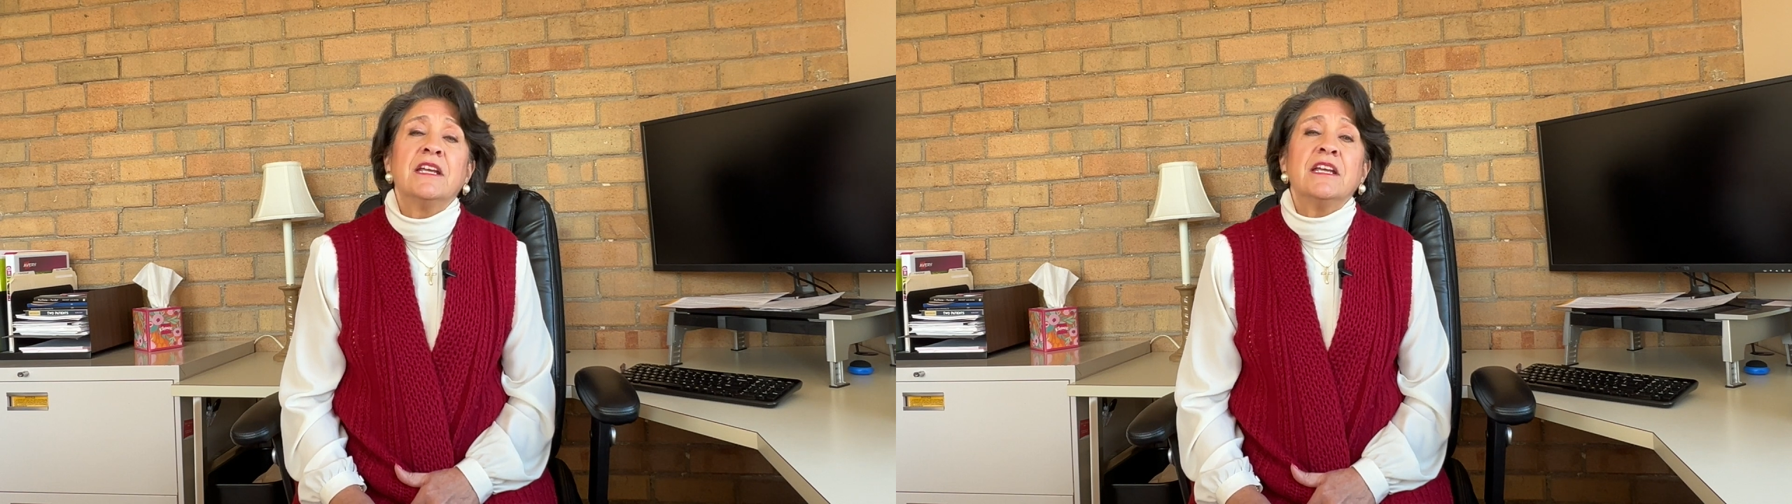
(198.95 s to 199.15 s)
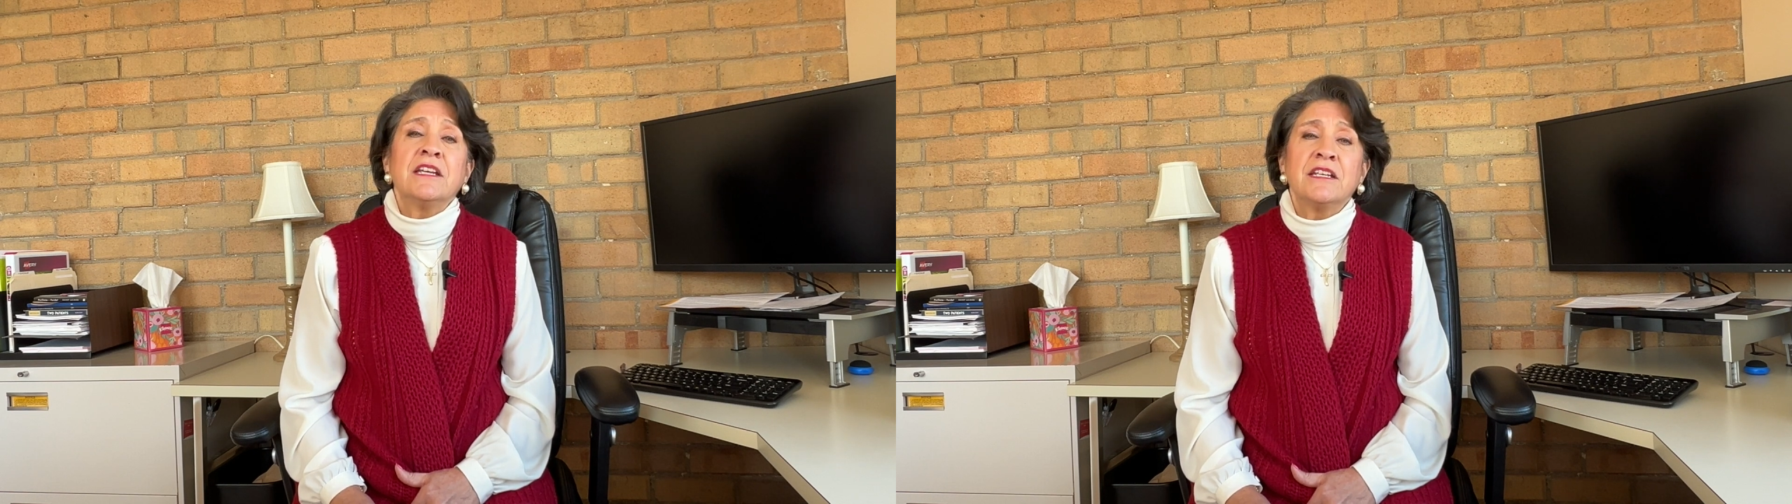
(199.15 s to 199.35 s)

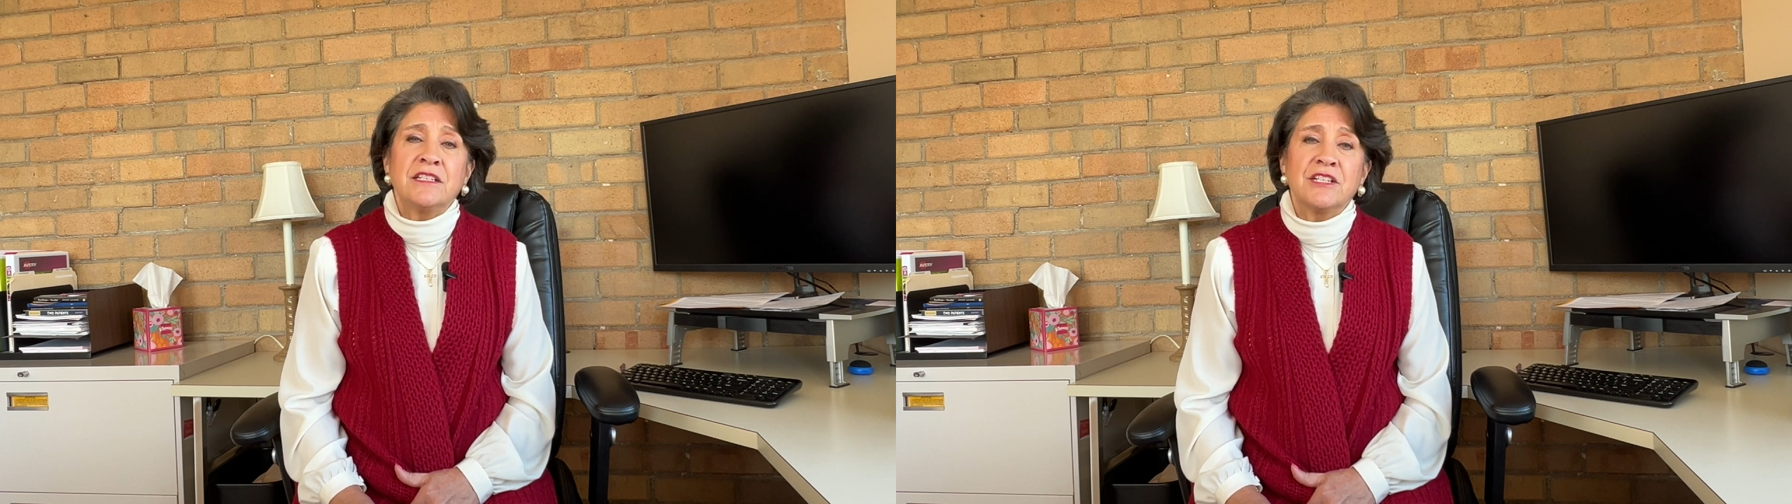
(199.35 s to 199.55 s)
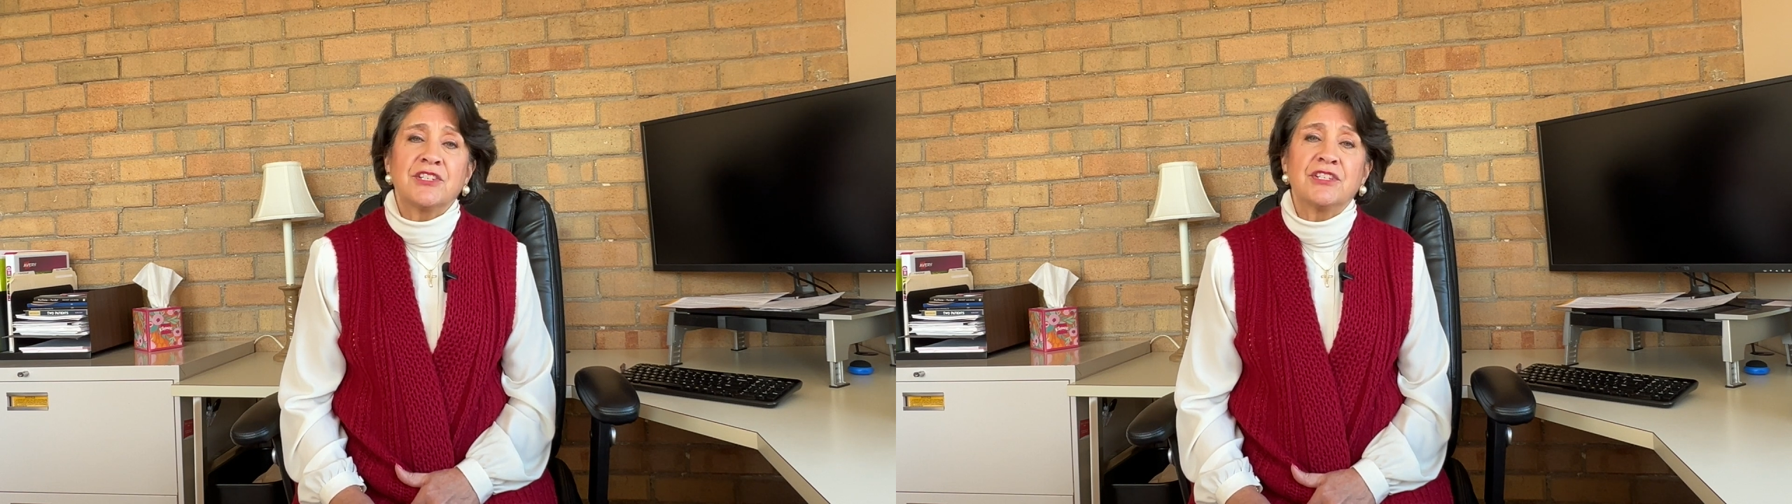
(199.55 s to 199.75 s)
In
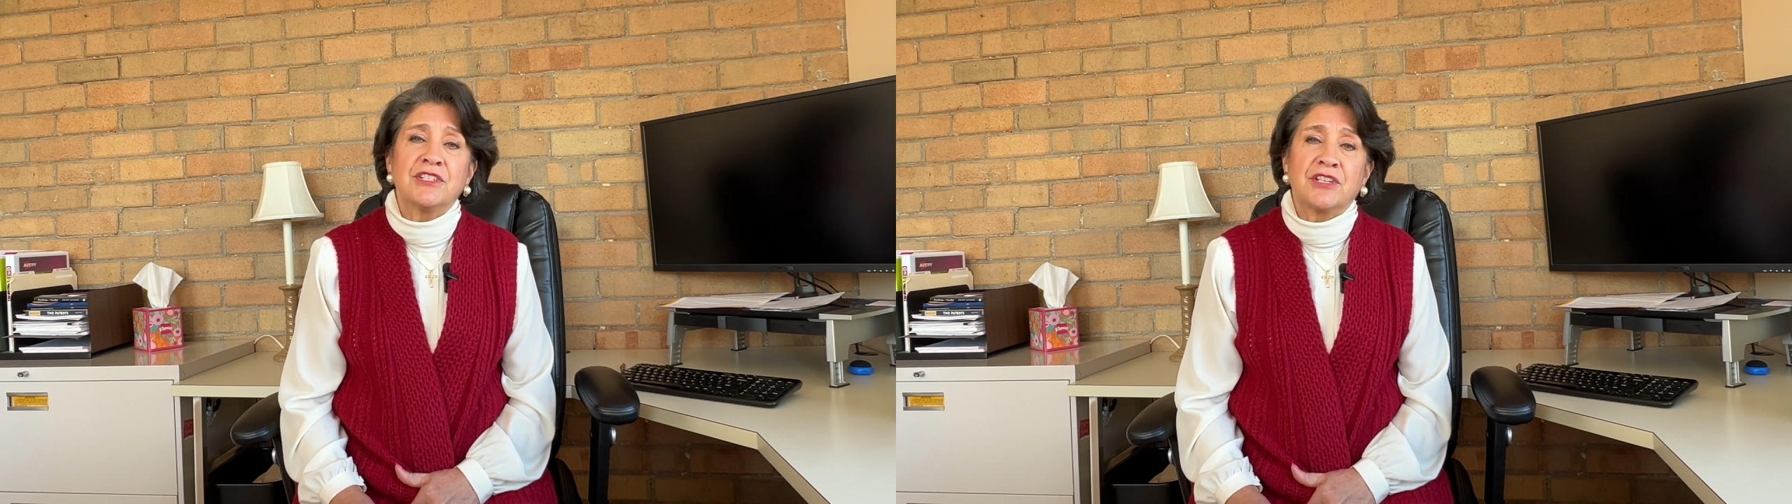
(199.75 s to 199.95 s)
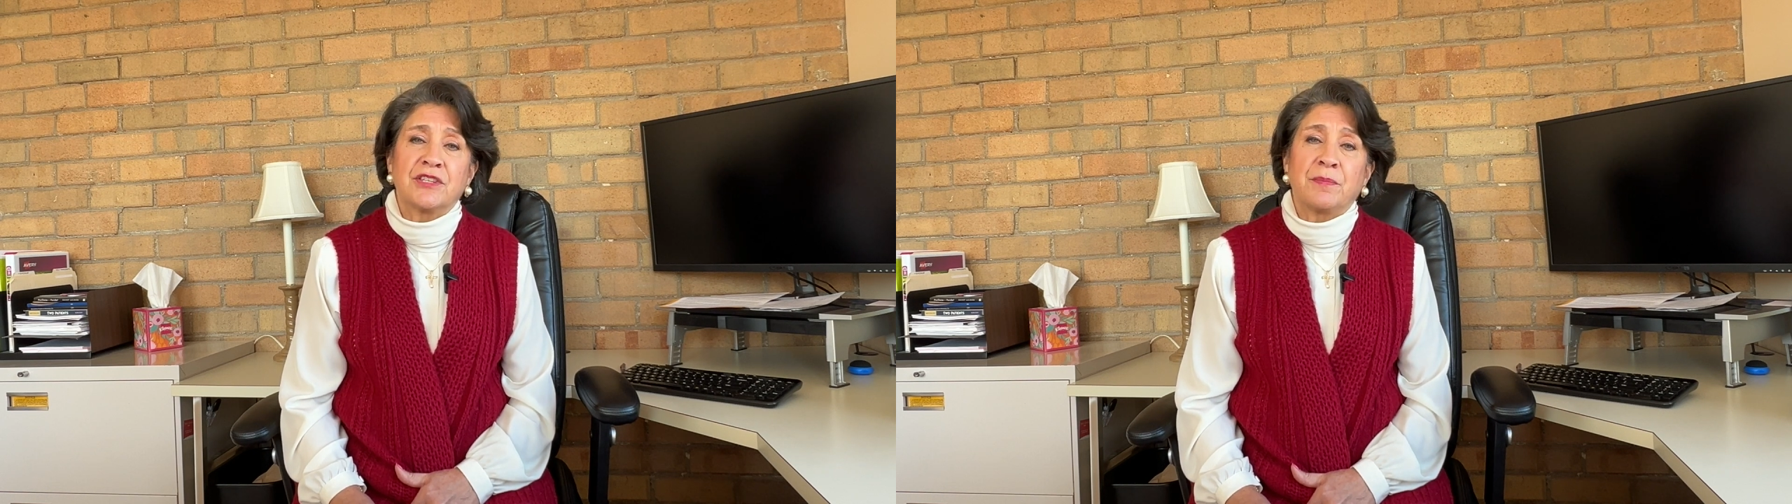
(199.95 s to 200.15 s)
addition
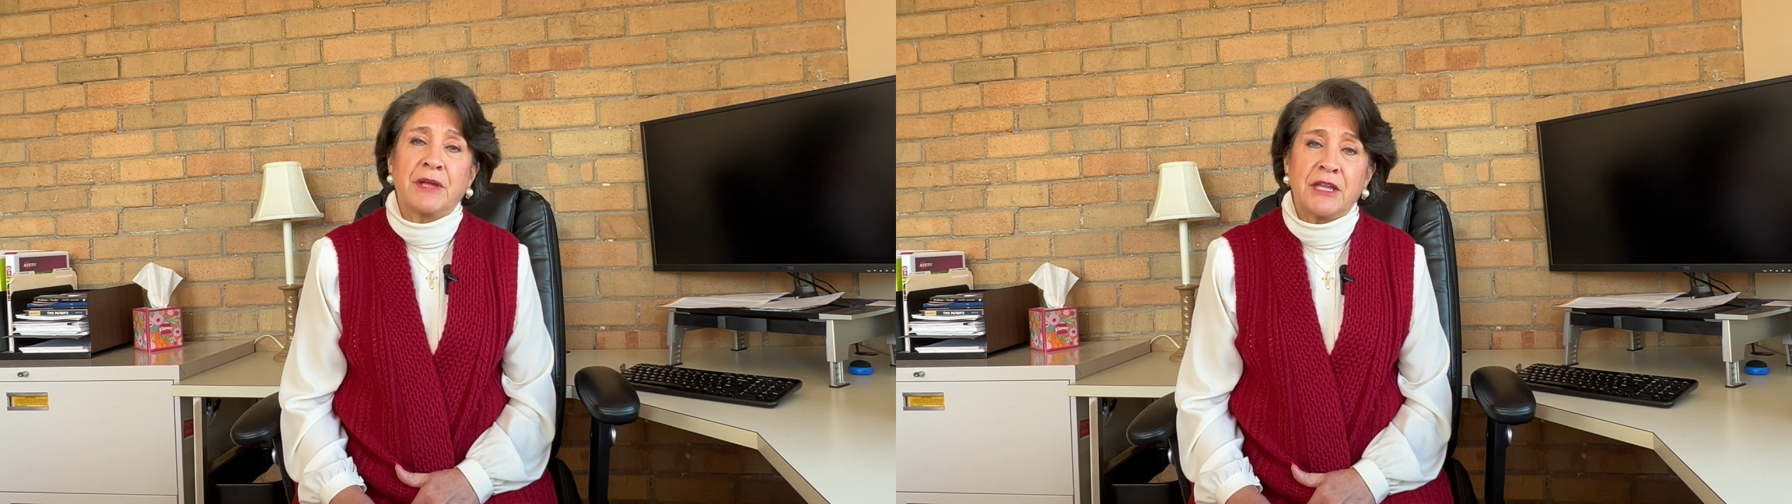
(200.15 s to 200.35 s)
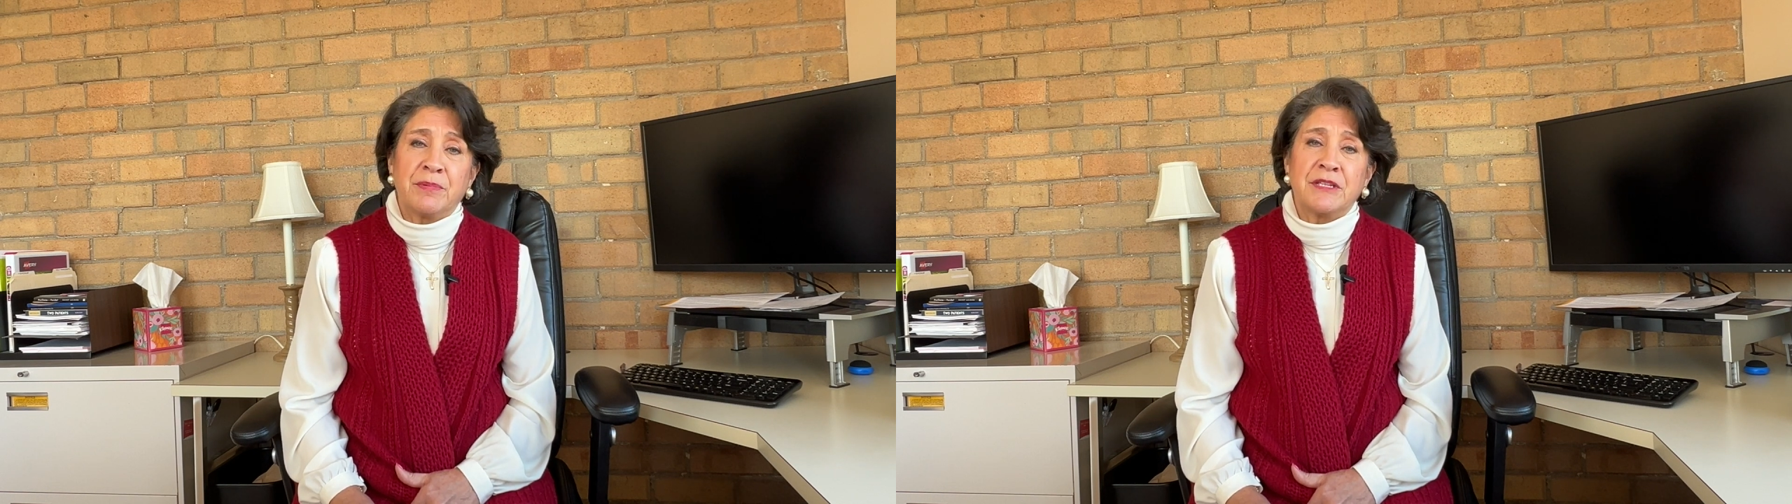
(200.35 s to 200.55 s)
to the
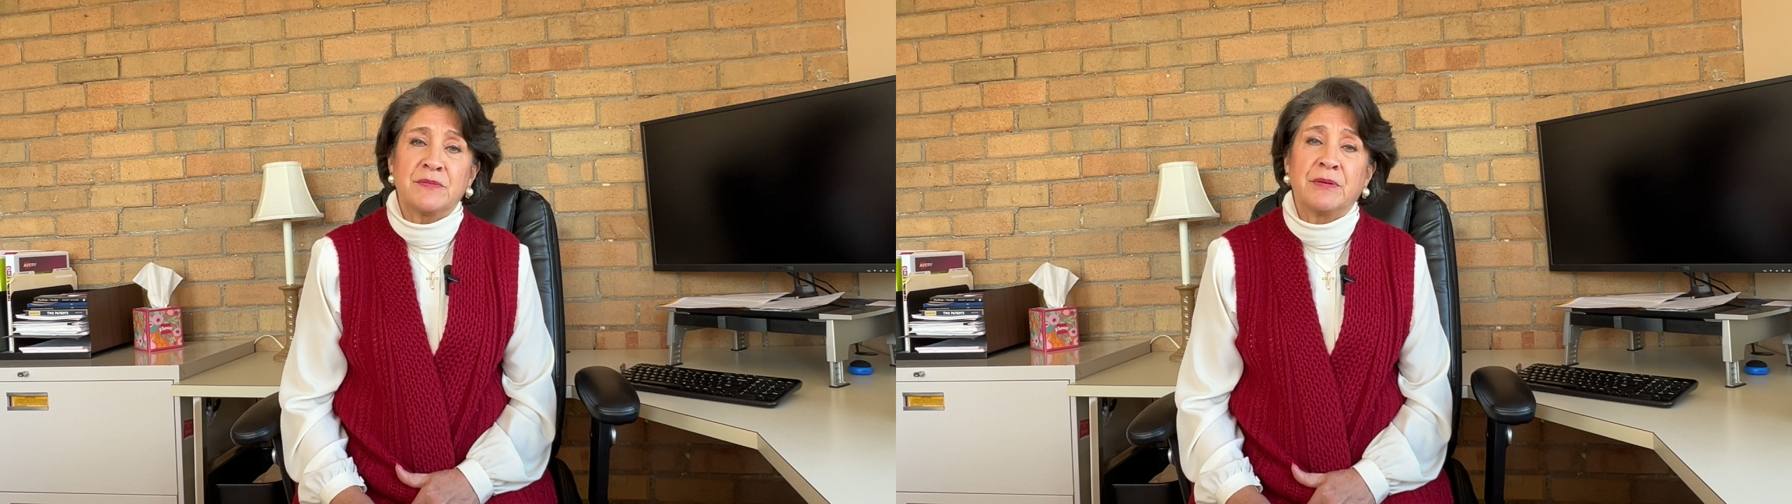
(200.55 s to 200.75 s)
babies